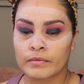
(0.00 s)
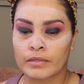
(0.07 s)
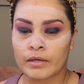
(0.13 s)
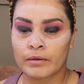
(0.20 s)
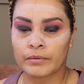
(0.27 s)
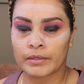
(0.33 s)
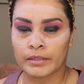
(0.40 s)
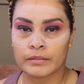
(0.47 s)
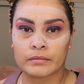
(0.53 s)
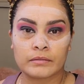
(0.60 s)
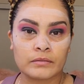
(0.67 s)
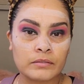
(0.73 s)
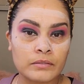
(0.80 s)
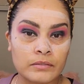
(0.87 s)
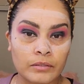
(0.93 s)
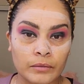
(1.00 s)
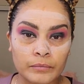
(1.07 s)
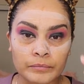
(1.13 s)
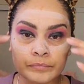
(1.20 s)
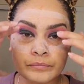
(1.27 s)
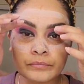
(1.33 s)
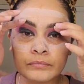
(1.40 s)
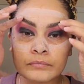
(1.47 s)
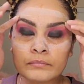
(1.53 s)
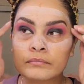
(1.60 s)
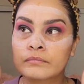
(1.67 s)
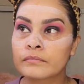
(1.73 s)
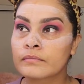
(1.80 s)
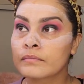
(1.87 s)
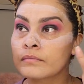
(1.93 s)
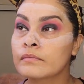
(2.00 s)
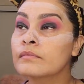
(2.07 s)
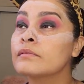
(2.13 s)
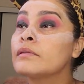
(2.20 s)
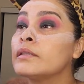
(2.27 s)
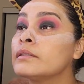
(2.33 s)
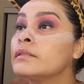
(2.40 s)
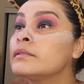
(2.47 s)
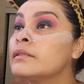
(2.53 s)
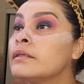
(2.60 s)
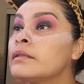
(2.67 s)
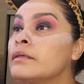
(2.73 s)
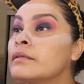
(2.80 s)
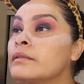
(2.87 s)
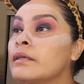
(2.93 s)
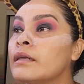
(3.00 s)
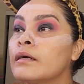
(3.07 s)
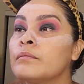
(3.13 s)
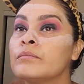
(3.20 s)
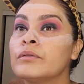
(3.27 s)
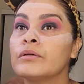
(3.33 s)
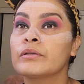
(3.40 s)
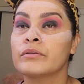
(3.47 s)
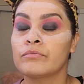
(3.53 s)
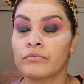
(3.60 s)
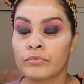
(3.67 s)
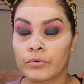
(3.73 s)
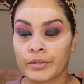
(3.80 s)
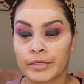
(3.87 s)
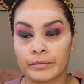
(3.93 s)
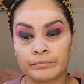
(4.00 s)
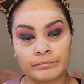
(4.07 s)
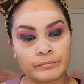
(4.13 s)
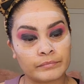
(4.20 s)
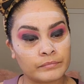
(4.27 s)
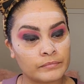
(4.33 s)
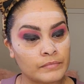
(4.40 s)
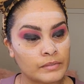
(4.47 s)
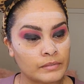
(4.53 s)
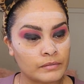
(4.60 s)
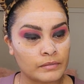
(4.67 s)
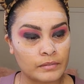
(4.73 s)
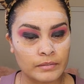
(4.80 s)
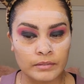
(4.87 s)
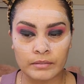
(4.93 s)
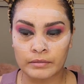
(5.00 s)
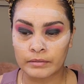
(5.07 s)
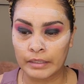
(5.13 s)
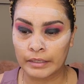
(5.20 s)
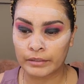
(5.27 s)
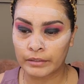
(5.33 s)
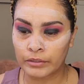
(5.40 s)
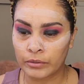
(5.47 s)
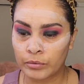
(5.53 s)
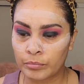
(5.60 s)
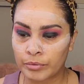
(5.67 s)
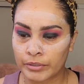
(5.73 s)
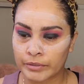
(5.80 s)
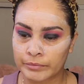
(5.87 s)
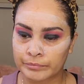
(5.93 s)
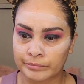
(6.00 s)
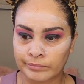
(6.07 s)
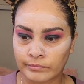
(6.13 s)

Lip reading: Okay, so this is the look that I'm looking for. Doesn't look that cute, but